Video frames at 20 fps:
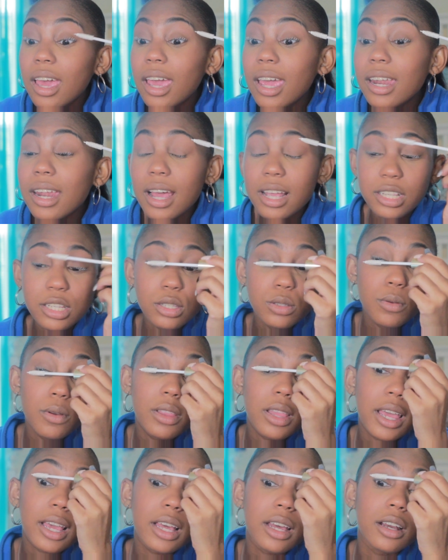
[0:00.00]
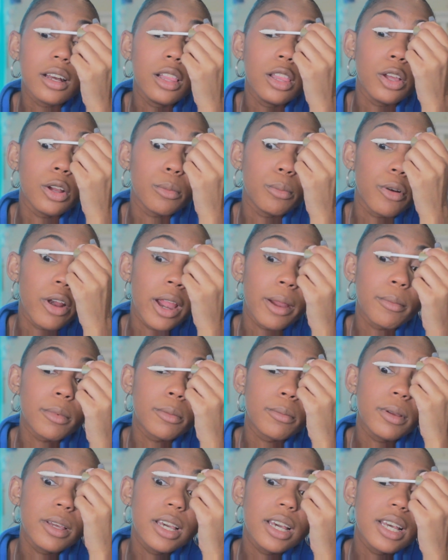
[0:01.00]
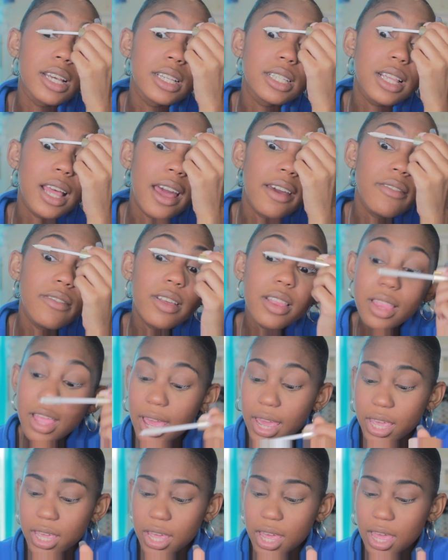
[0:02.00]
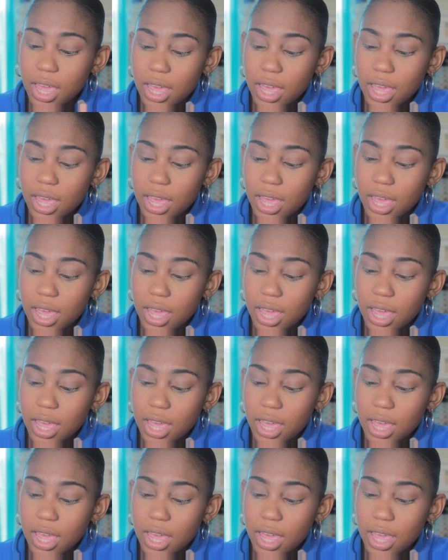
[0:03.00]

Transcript: and I just want like a clear primer because I feel like